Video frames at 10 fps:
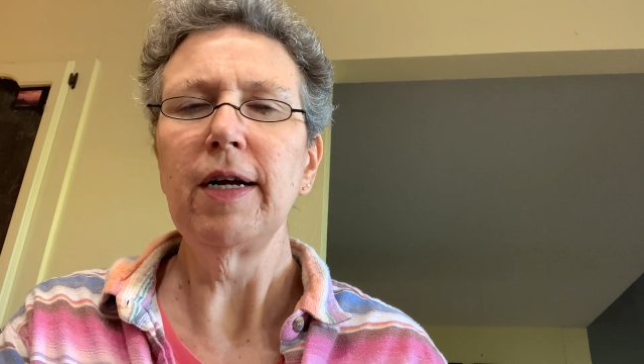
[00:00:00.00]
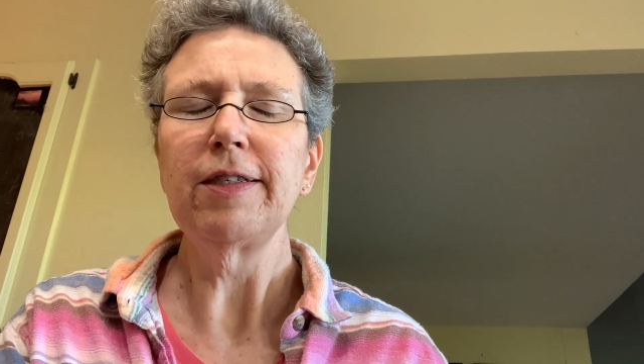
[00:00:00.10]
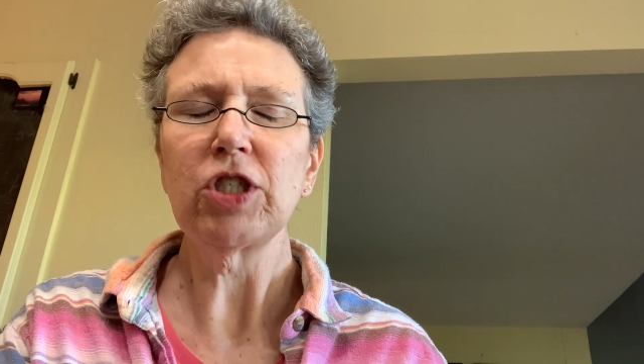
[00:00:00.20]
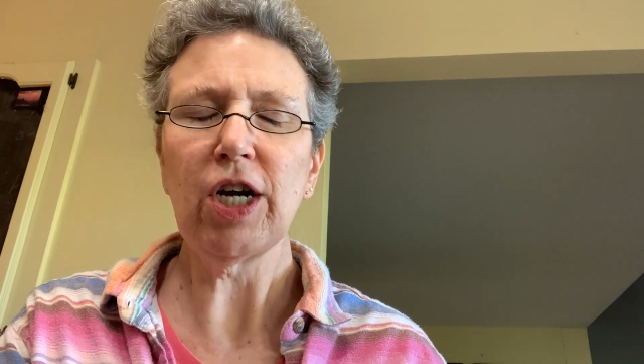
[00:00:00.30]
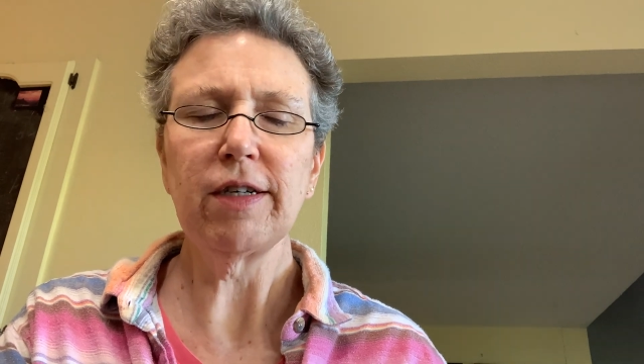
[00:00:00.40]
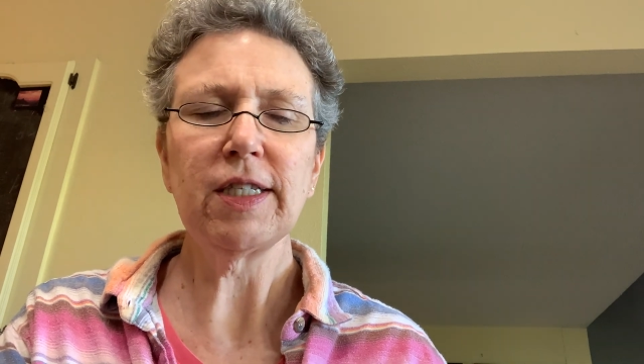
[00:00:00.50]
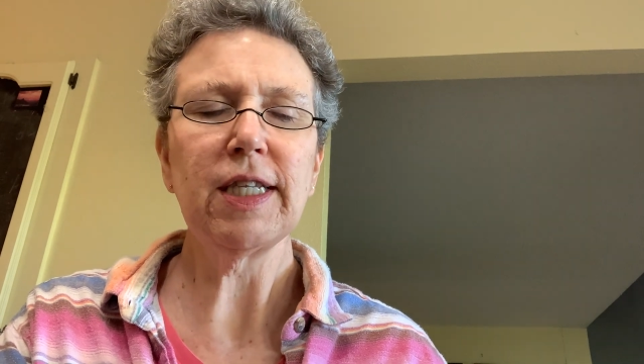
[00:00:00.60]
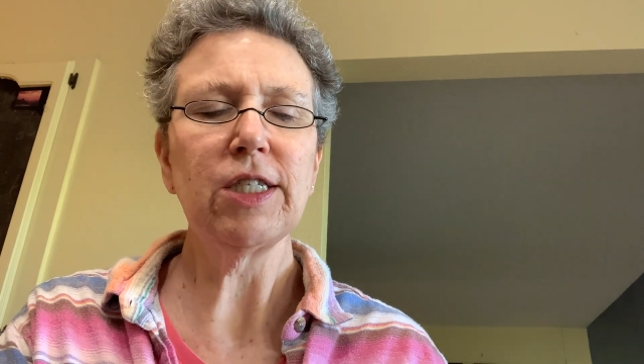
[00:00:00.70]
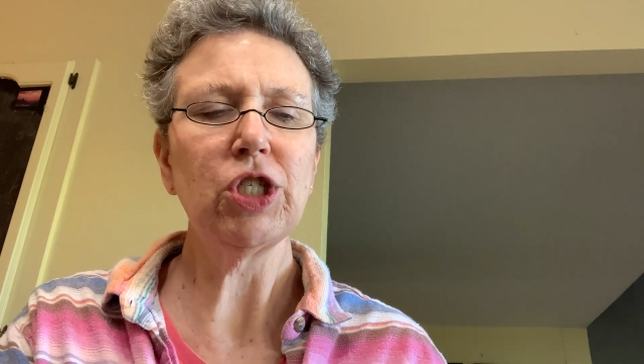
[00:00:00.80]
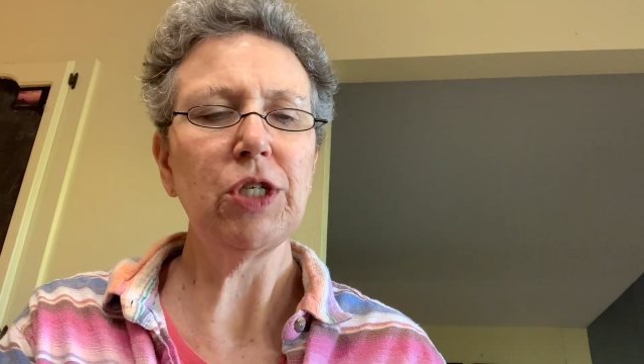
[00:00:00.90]
charts
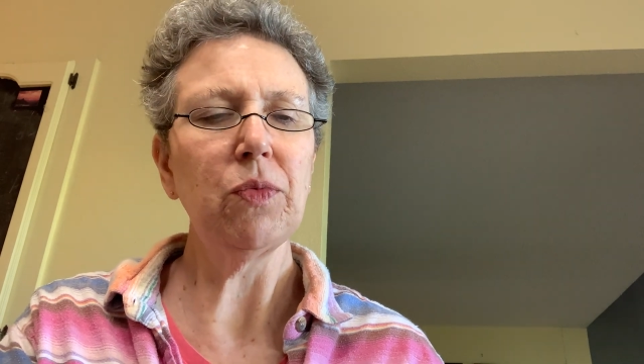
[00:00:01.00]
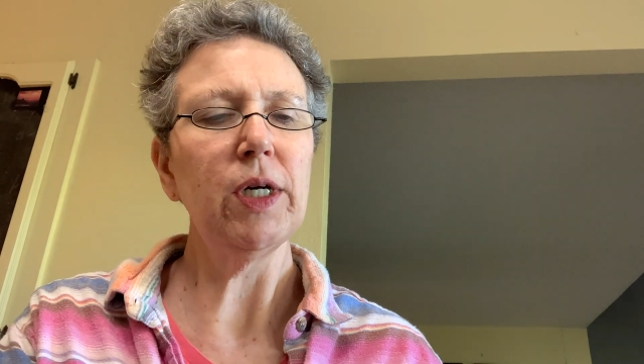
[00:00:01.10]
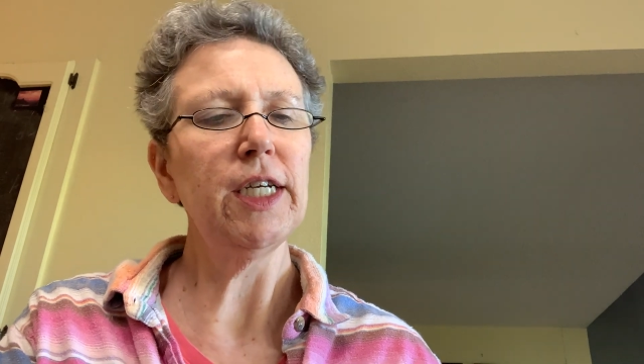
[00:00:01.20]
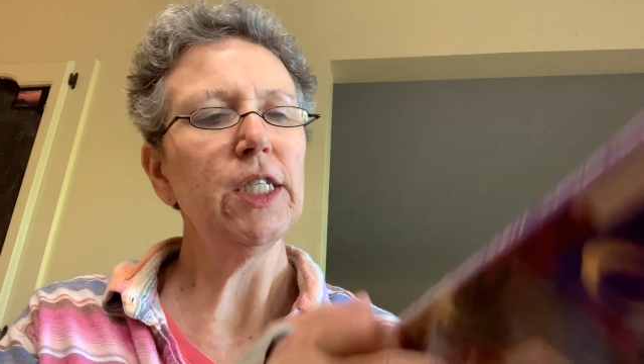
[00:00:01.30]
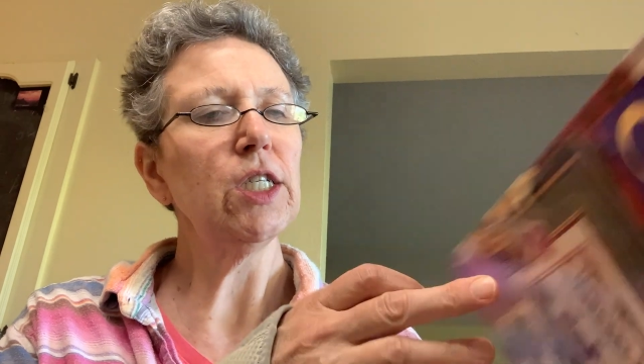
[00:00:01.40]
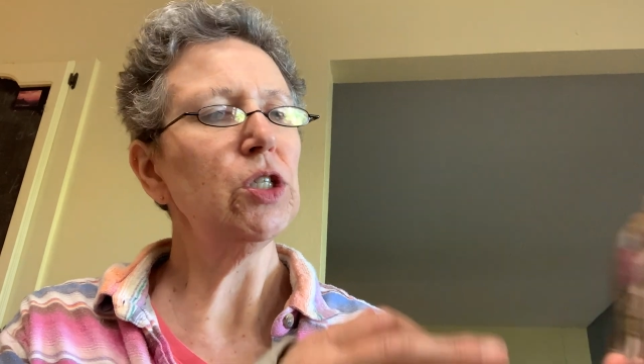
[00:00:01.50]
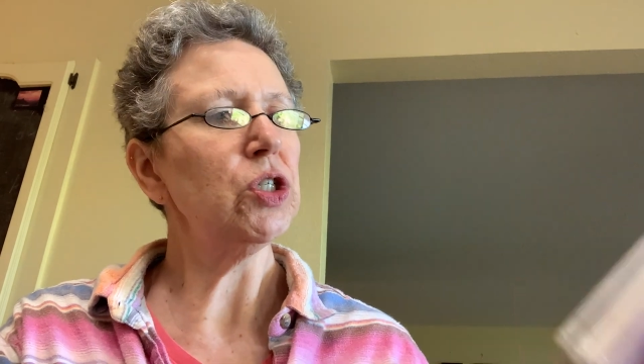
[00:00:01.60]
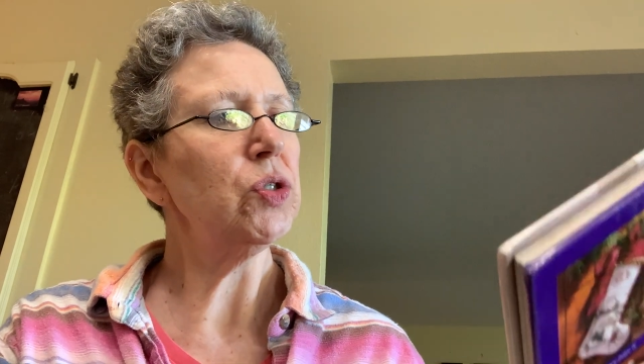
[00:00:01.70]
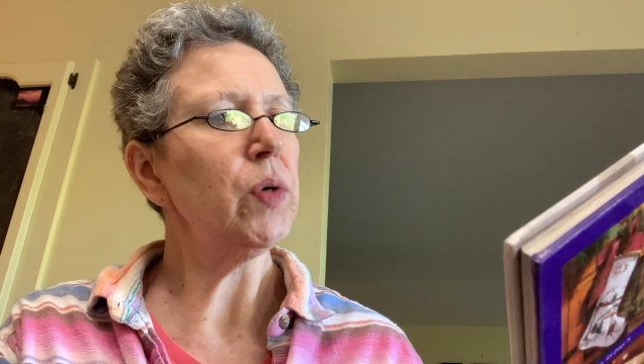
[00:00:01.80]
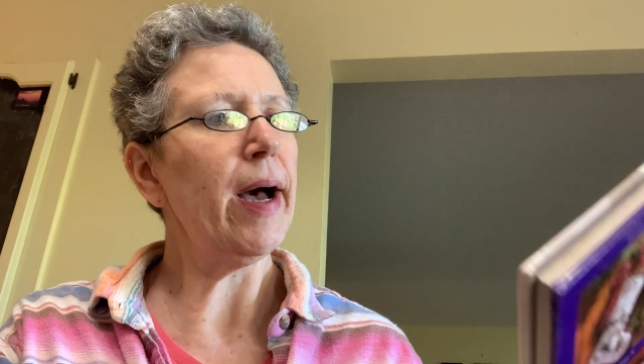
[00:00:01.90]
that she wanted to
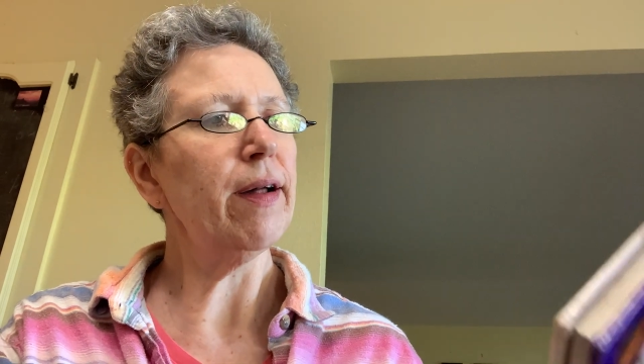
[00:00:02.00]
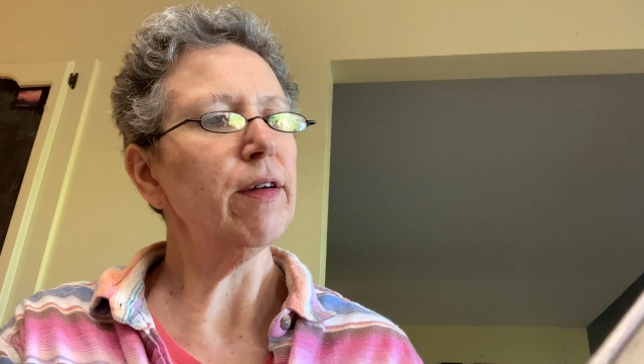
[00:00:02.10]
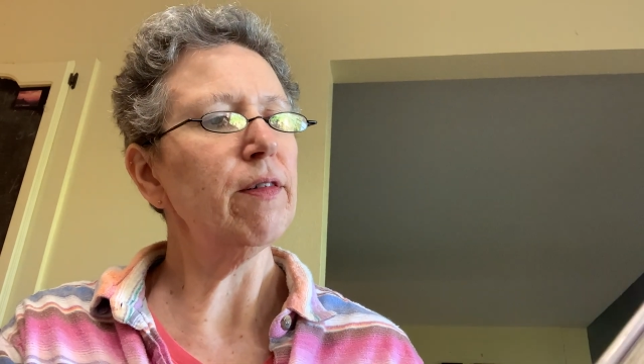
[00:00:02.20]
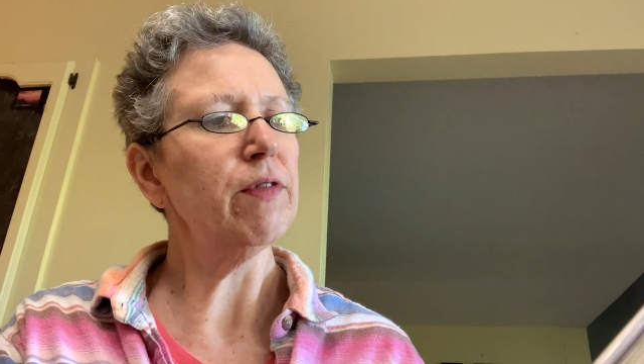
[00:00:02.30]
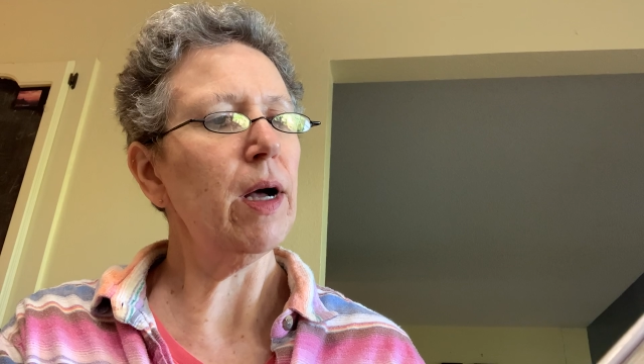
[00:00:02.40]
do out of